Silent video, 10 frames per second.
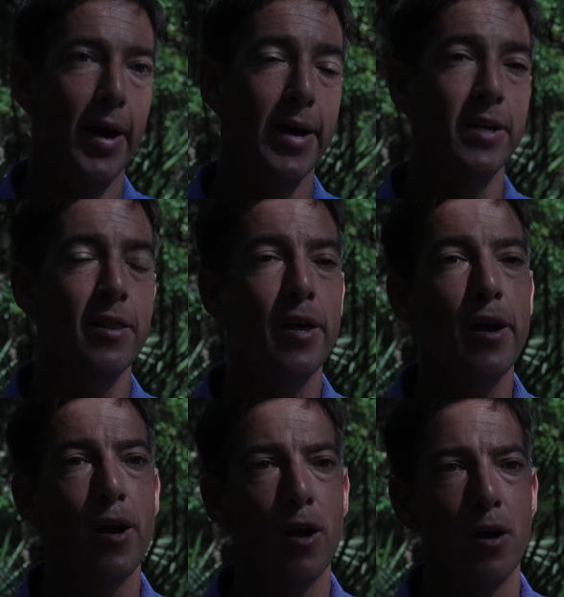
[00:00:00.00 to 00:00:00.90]
And in
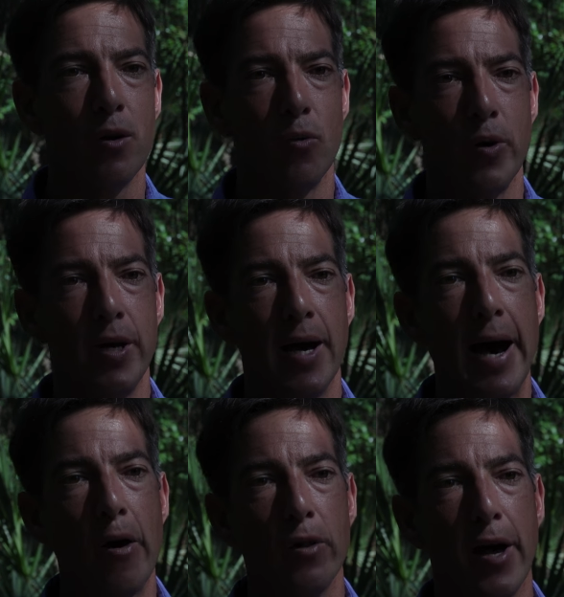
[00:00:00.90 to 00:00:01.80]
there, we
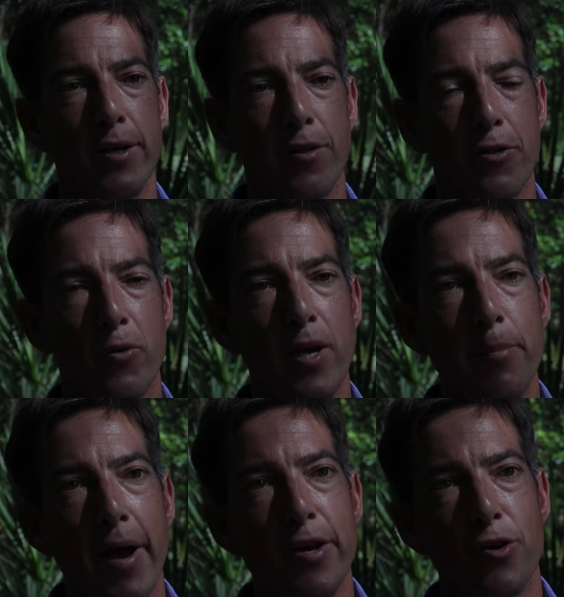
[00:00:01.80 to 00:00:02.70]
outlined three
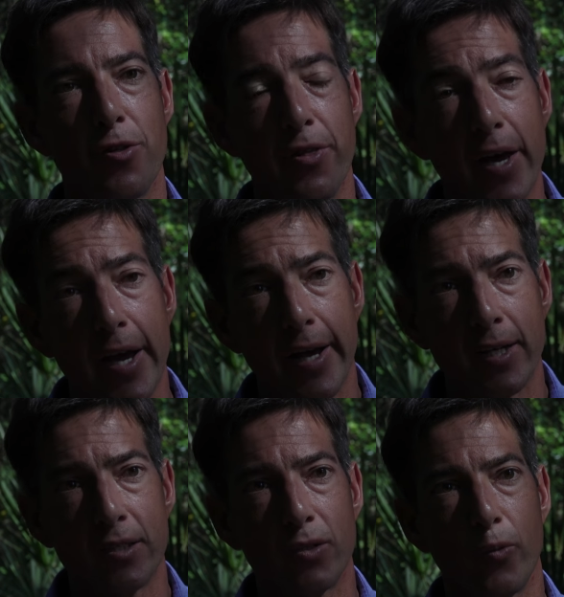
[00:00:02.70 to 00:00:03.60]
major
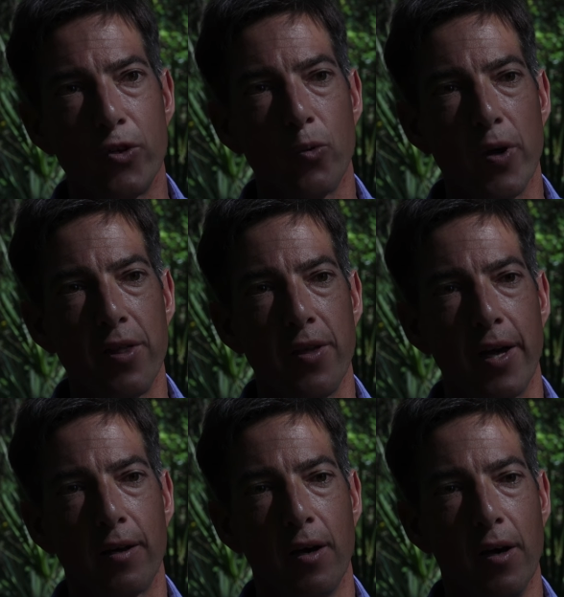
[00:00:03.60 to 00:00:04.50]
things which we
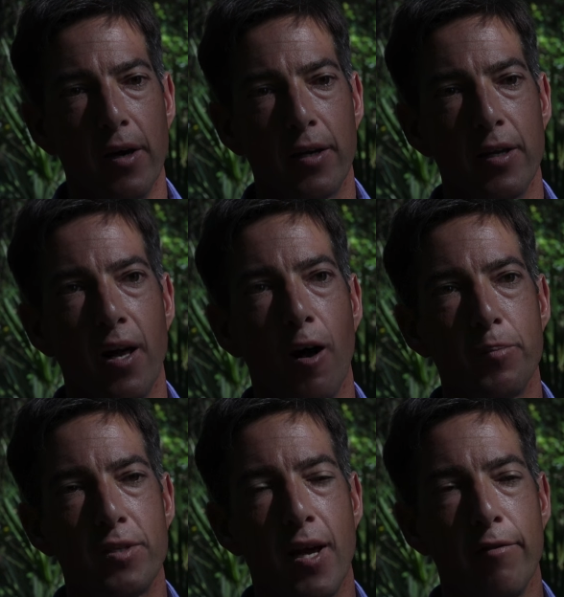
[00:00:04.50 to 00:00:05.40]
think can
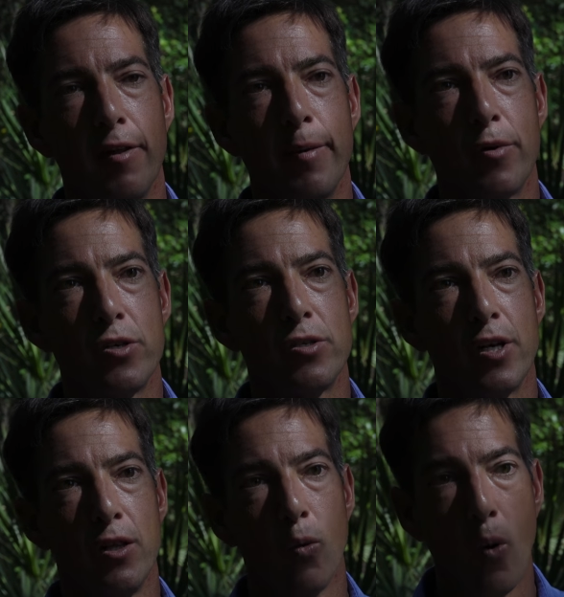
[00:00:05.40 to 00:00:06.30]
help save lemurs
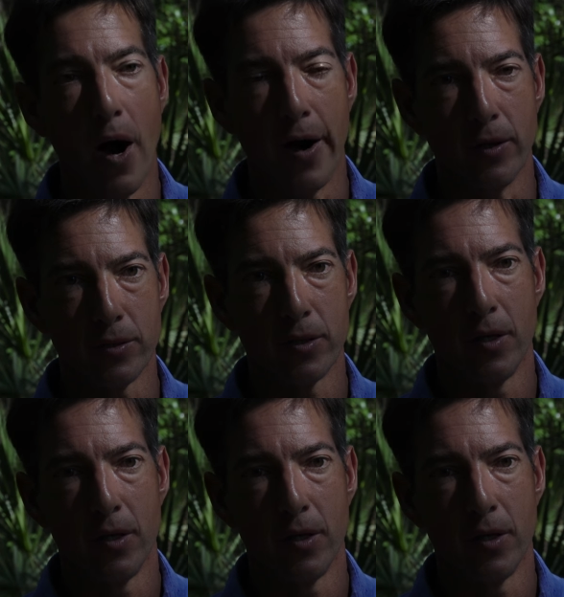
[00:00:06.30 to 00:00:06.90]
in the wild.